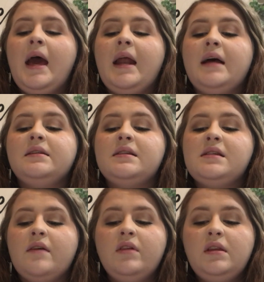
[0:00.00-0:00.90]
And at the
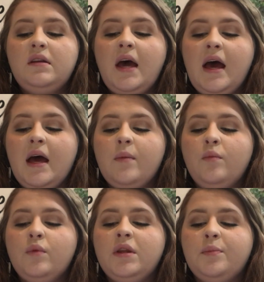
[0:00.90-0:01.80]
seventh
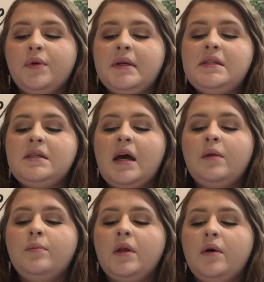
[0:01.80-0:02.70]
time, when the priest
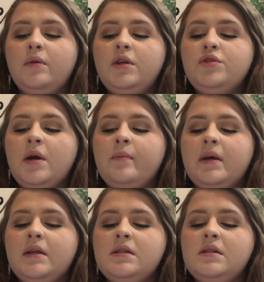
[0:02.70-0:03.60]
had blown the
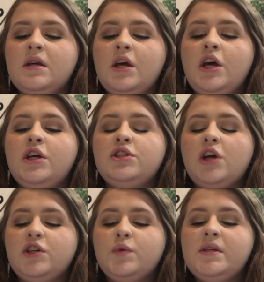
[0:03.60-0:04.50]
trumpets,
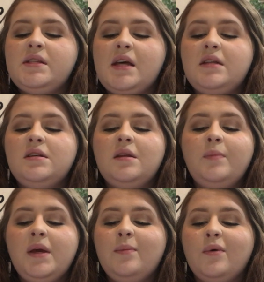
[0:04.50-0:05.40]
Joshua said to the
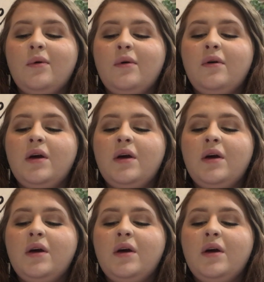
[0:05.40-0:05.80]
people,